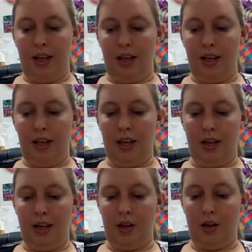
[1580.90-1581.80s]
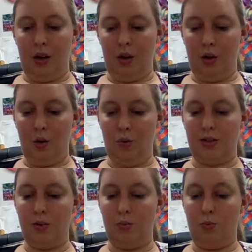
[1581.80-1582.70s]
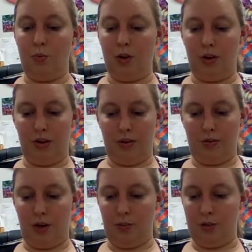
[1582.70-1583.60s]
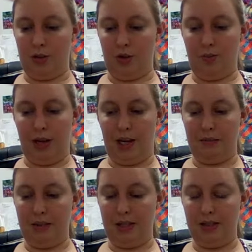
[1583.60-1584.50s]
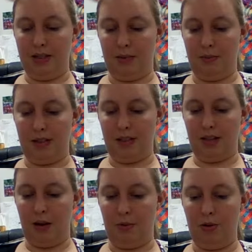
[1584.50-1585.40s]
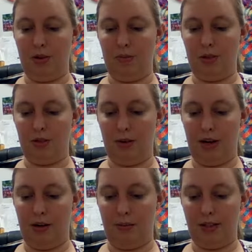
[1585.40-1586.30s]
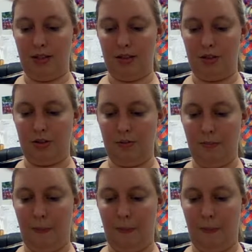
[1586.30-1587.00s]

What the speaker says: He was a world of trouble to you, ma'am, said Mrs. Hubble, commiserating my sister.